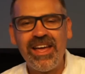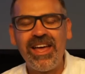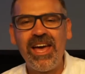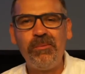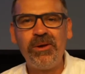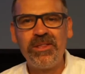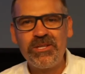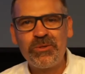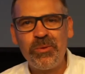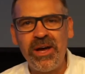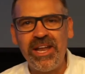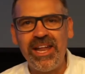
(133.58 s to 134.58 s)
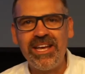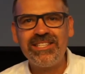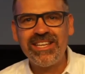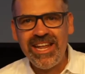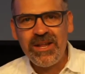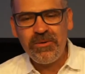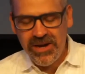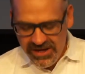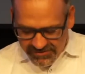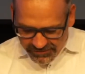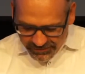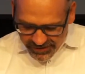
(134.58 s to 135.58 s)
How about this one? Has anyone
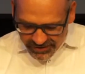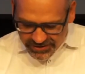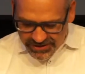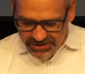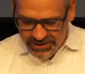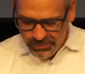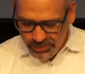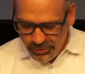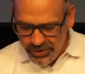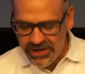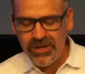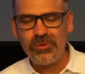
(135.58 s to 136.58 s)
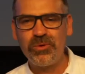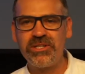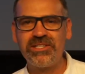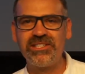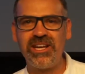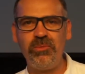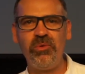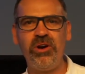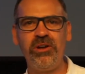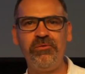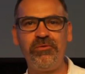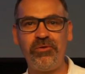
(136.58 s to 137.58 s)
ever felt disappointed with
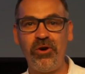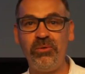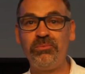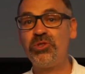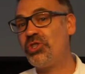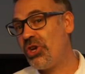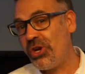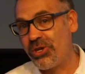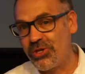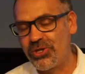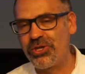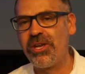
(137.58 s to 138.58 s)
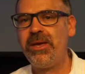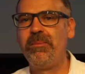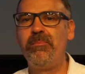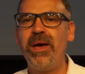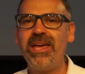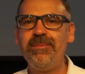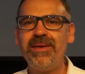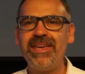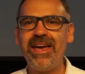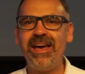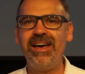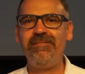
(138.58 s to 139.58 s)
someone from church?
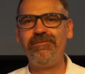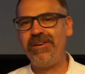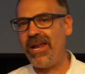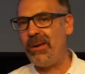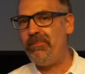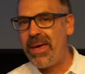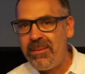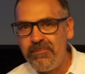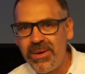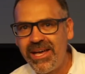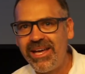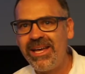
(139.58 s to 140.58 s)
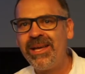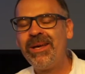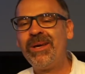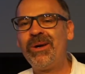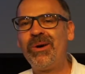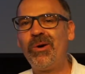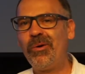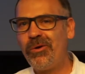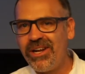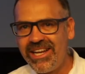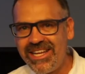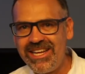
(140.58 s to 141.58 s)
Maybe a fellow member or
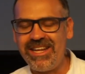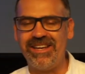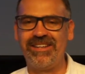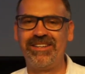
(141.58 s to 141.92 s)
a leader?